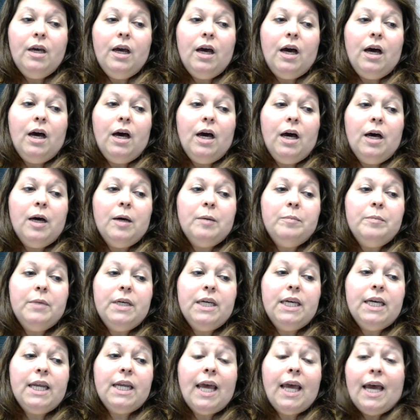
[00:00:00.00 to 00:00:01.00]

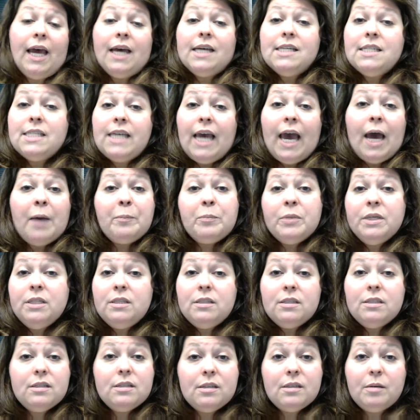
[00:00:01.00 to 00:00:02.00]
It has
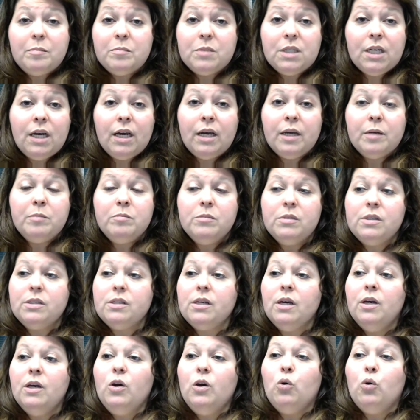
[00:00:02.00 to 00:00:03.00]
happened sometimes